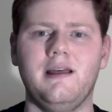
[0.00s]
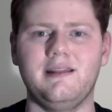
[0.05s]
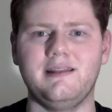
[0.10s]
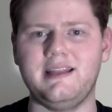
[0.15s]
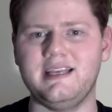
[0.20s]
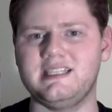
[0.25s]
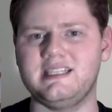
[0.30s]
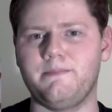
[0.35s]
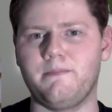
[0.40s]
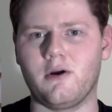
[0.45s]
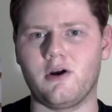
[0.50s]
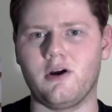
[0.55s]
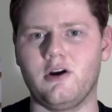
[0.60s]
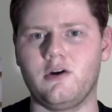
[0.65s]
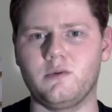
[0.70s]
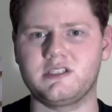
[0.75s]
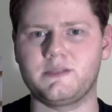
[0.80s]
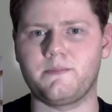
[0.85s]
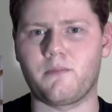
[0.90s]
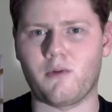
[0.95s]
This bird
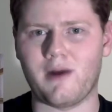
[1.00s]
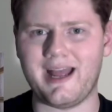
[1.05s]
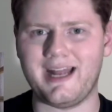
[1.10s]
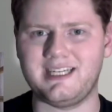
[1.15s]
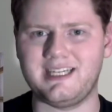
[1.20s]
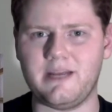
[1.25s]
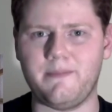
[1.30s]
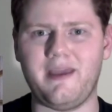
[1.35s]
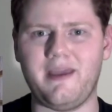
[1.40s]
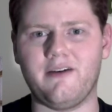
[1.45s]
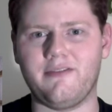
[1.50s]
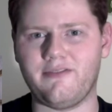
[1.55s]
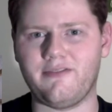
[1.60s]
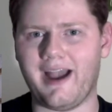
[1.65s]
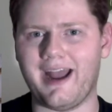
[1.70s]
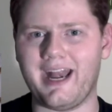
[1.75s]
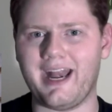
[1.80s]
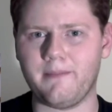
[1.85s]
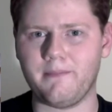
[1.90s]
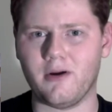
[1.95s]
was bred to be a
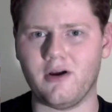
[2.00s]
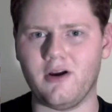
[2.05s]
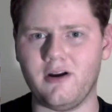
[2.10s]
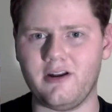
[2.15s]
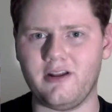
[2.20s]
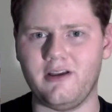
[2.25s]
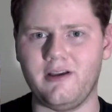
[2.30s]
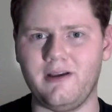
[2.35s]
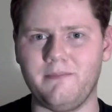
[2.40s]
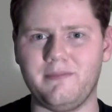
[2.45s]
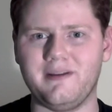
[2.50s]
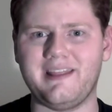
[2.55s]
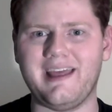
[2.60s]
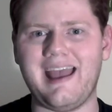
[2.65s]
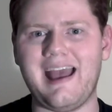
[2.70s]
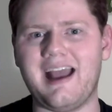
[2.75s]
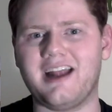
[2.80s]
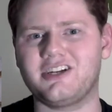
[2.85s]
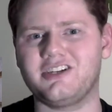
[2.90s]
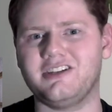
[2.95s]
fighting bird, but they
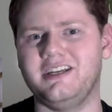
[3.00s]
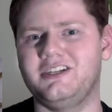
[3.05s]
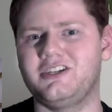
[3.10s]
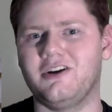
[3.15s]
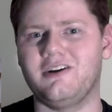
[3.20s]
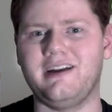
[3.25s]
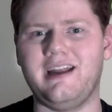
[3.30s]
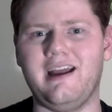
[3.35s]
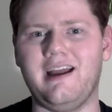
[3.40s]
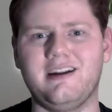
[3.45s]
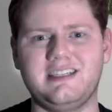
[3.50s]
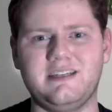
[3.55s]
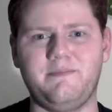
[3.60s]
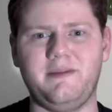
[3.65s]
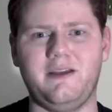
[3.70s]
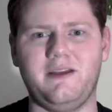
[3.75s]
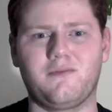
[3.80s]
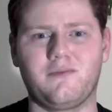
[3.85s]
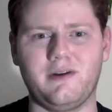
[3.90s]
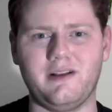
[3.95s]
actually turned out to
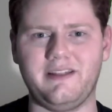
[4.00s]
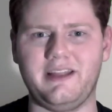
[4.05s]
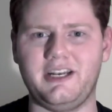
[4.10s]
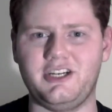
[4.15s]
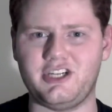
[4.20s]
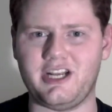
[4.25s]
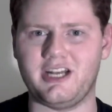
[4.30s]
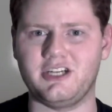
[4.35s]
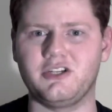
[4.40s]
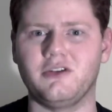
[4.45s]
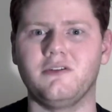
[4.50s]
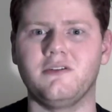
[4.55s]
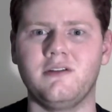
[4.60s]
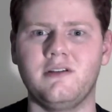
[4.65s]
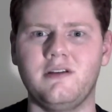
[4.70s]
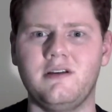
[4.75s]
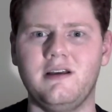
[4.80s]
be really gentle.